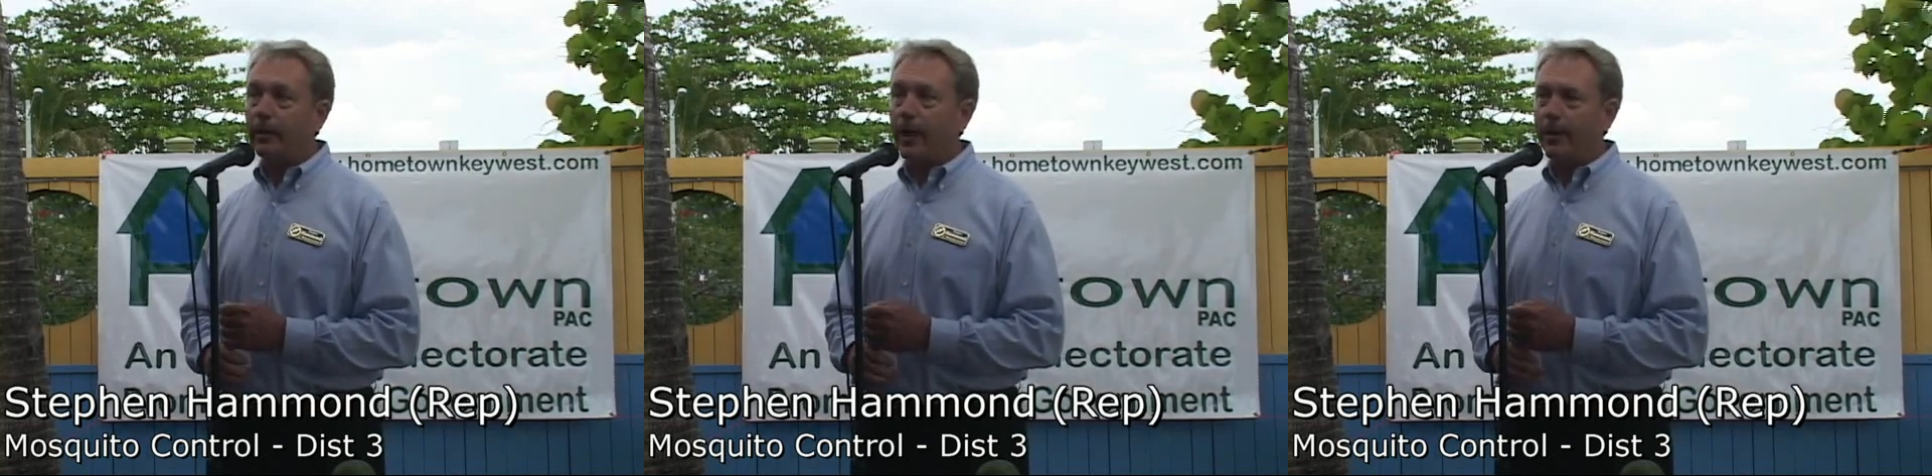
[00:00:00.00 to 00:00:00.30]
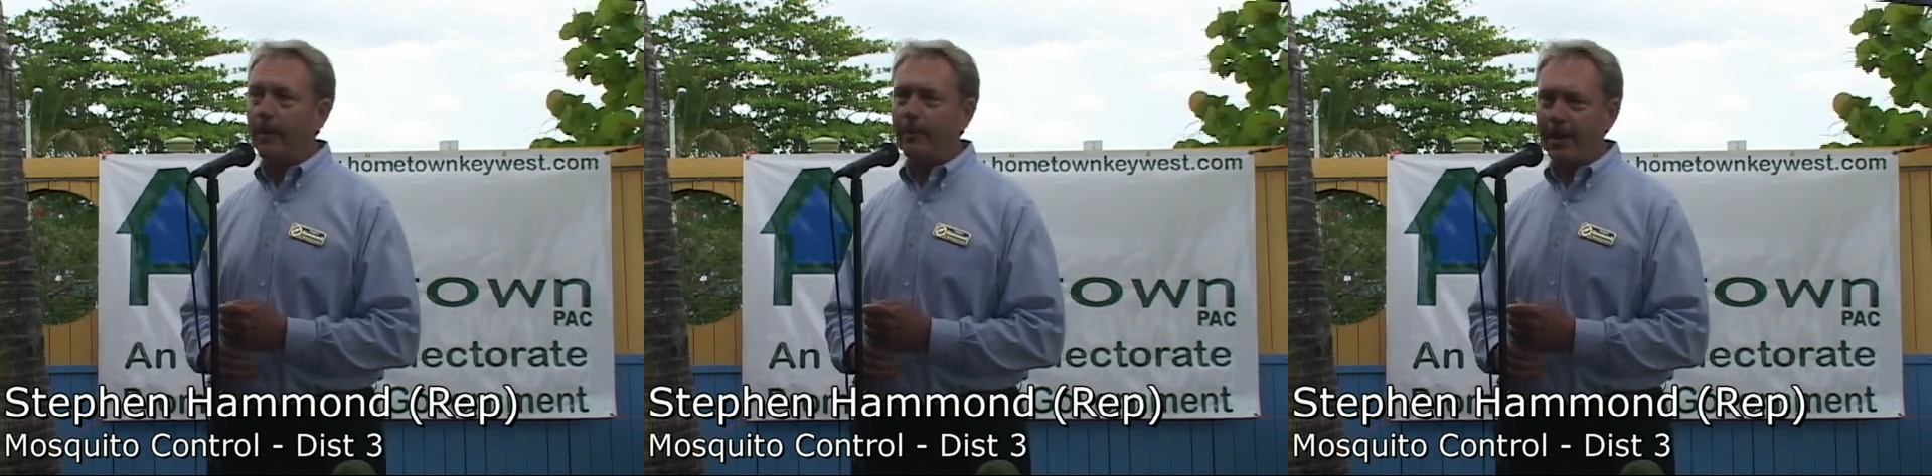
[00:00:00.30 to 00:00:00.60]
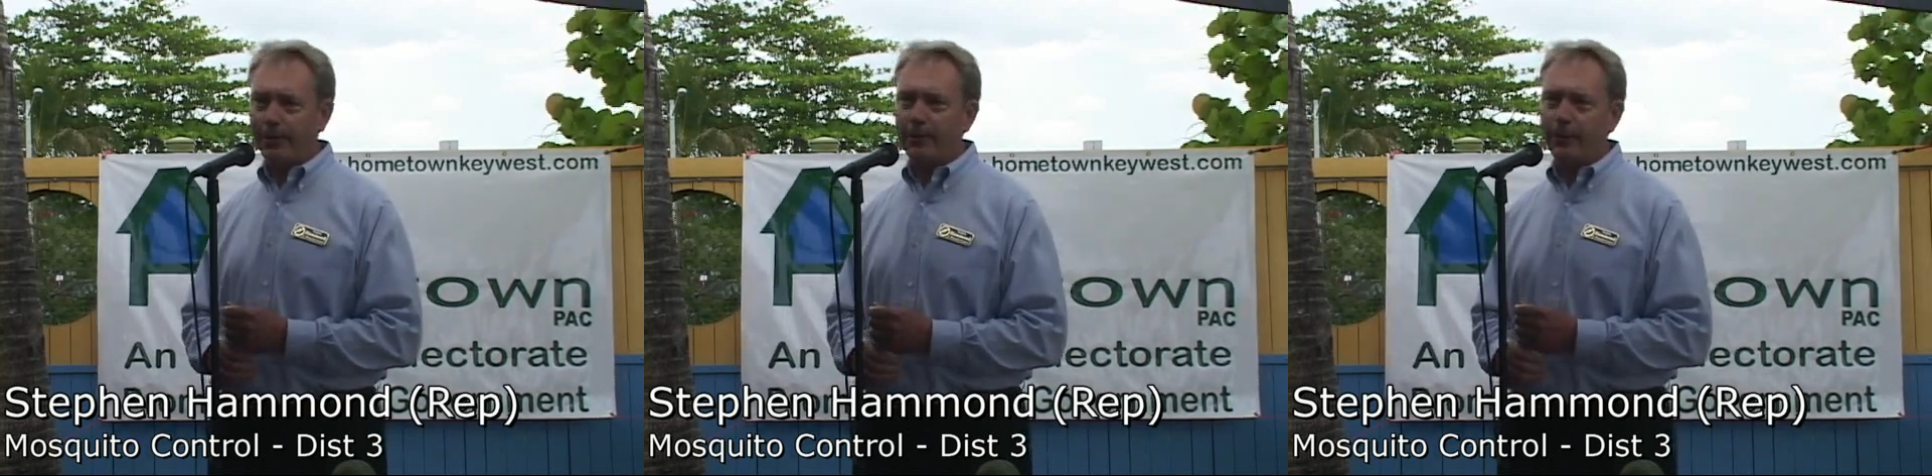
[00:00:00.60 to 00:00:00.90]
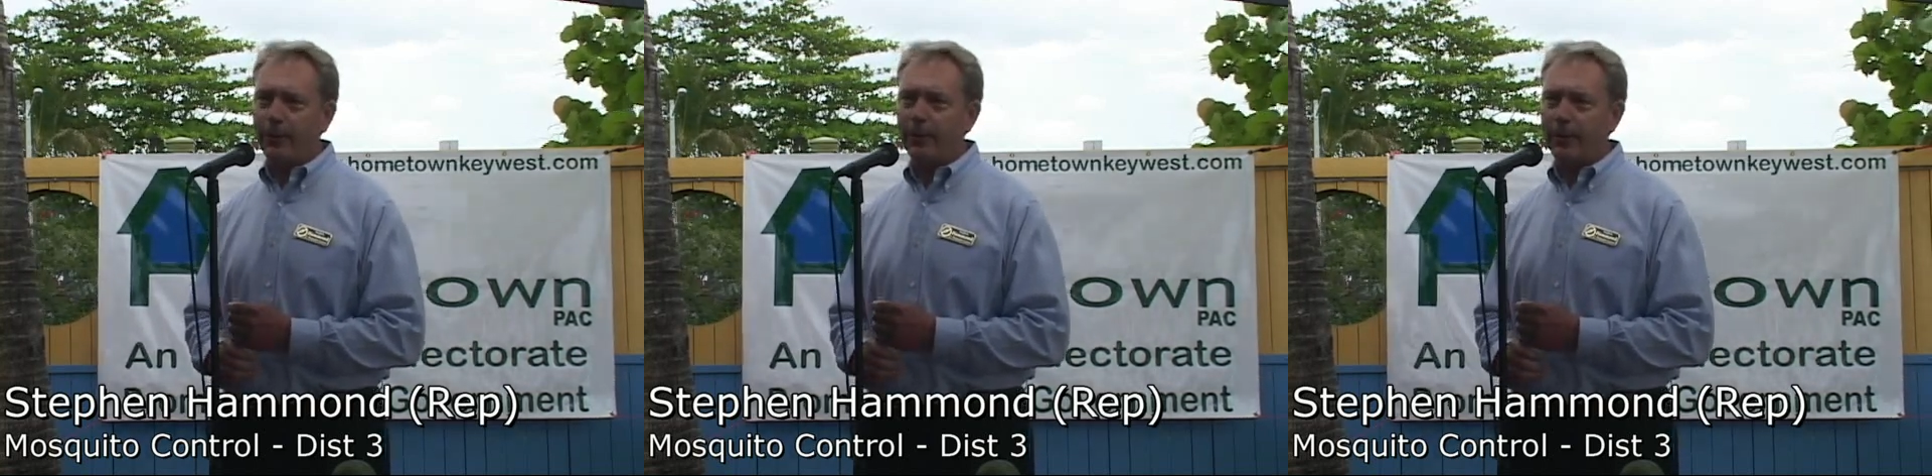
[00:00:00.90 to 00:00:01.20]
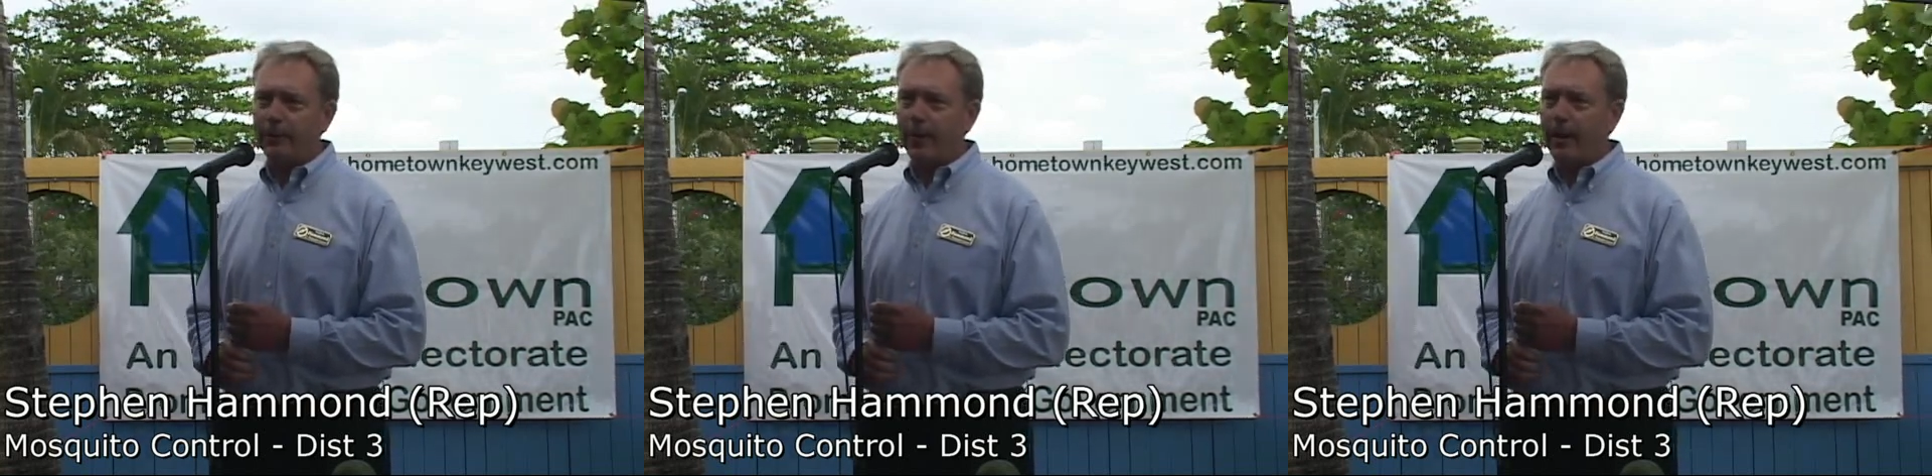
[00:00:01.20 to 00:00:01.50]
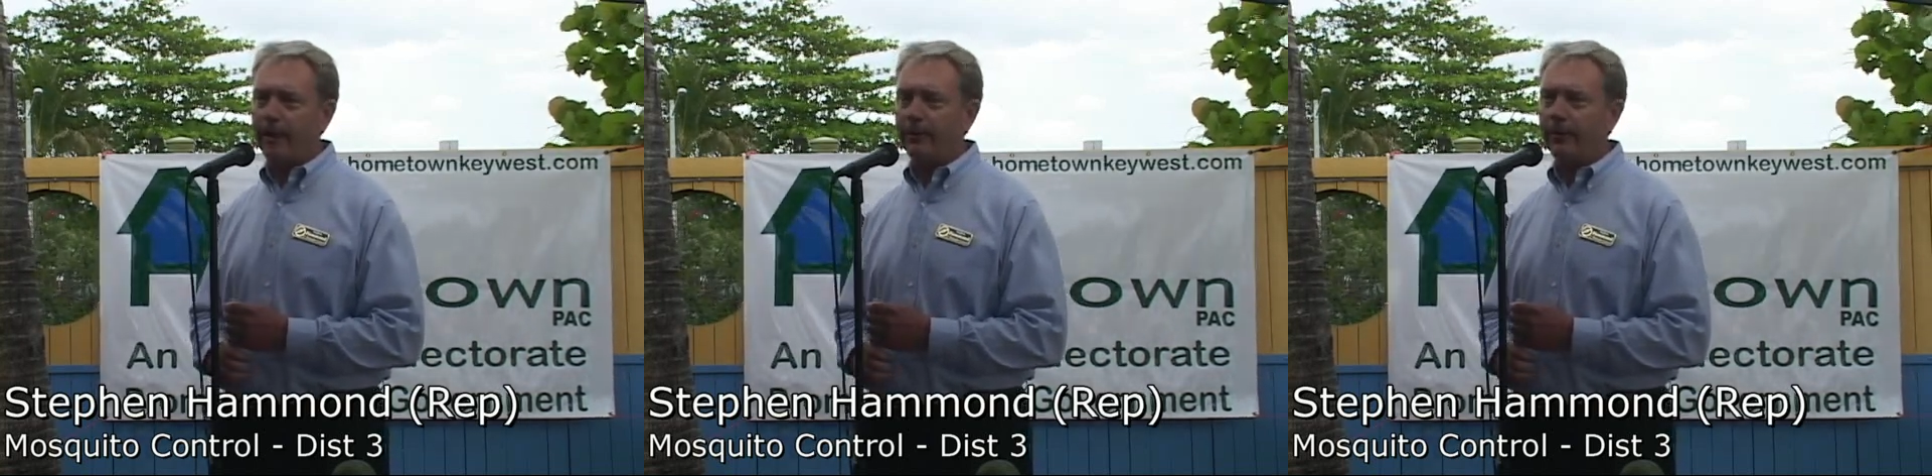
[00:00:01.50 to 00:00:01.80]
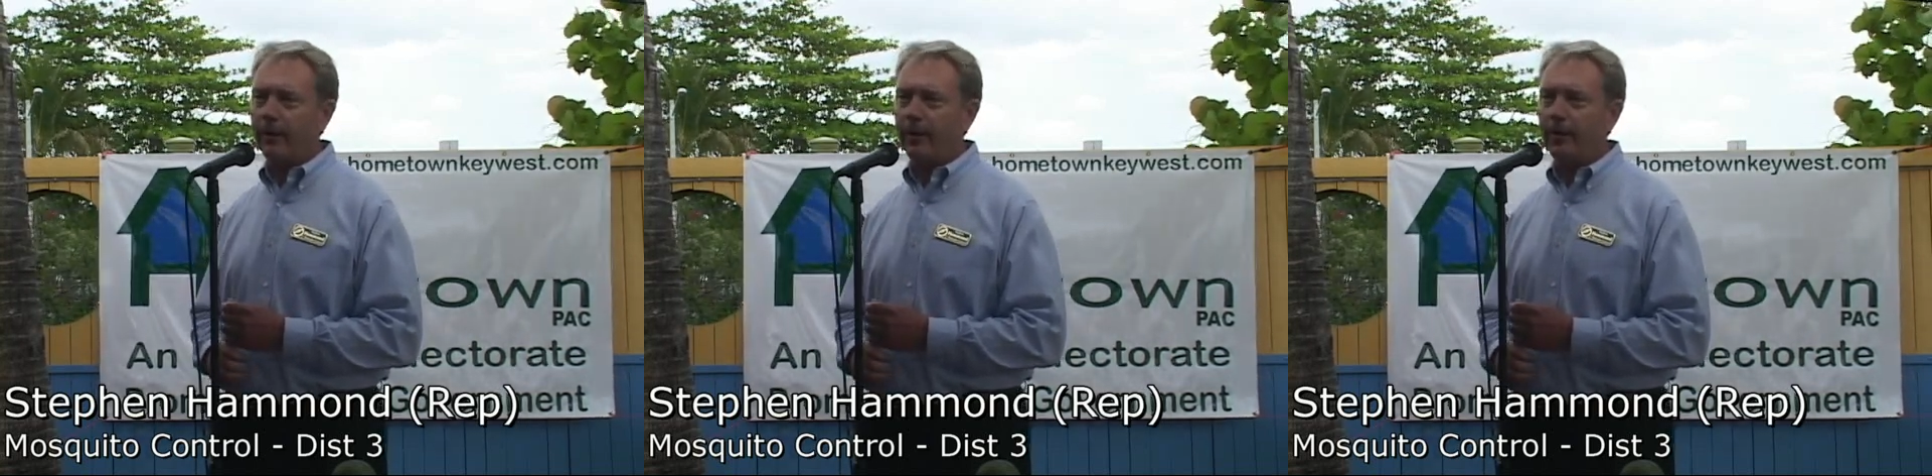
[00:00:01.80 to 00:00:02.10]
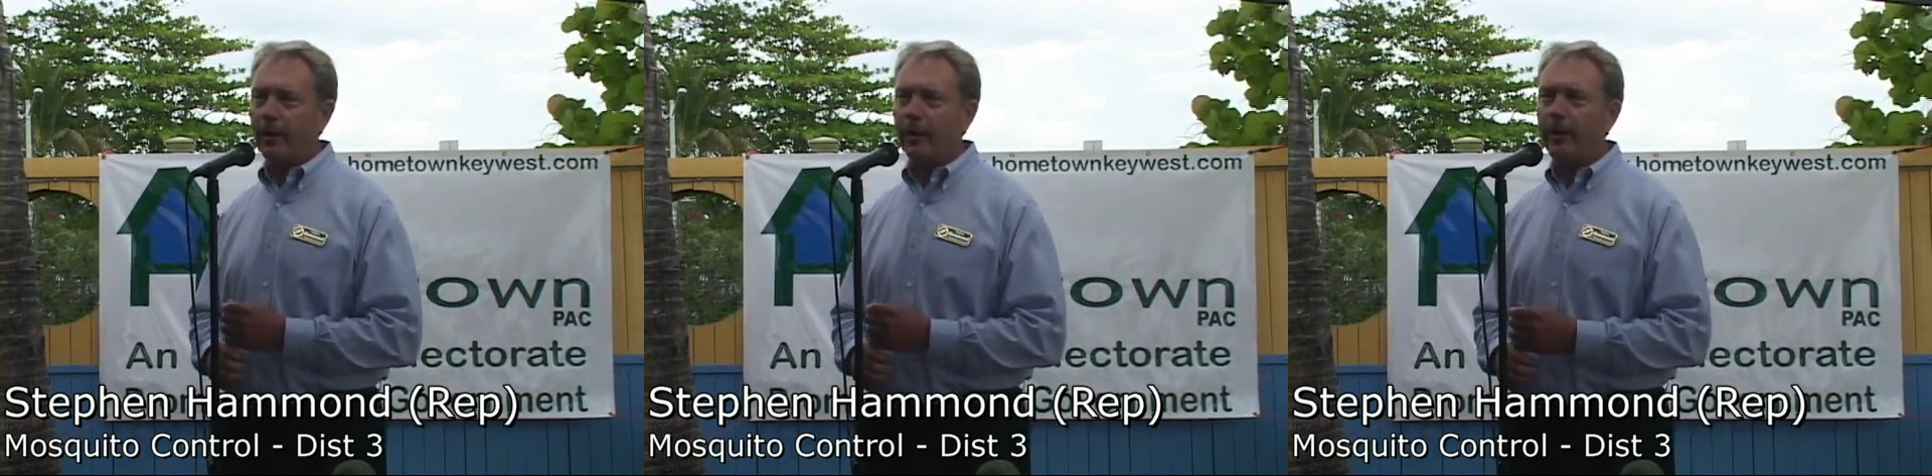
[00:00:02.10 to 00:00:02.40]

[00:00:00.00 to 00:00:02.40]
I have my master's degree as well from